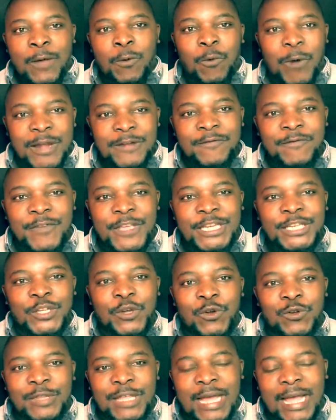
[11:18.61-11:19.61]
One
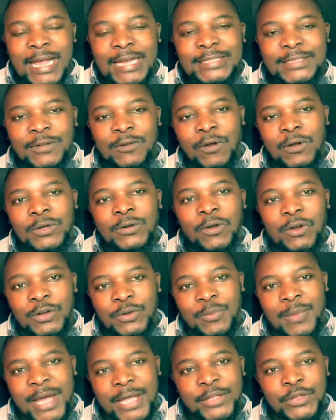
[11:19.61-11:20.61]
video that has gone
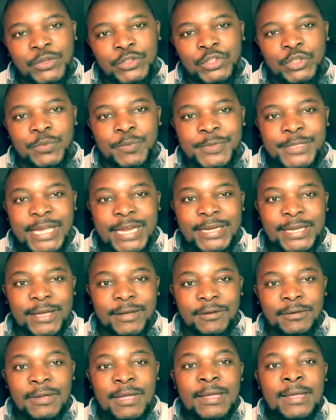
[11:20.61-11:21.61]
on my YouTube
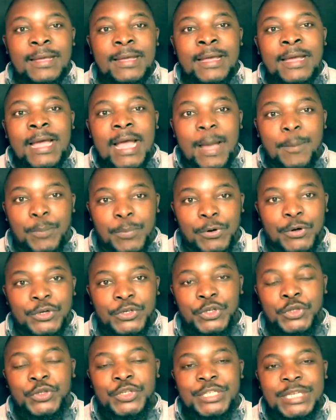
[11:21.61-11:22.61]
channel
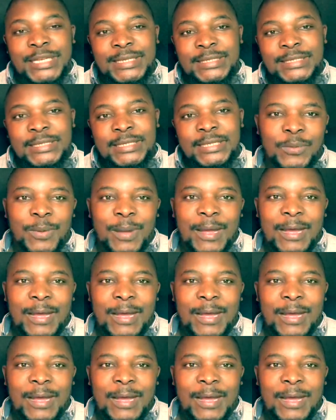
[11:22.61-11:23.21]
produces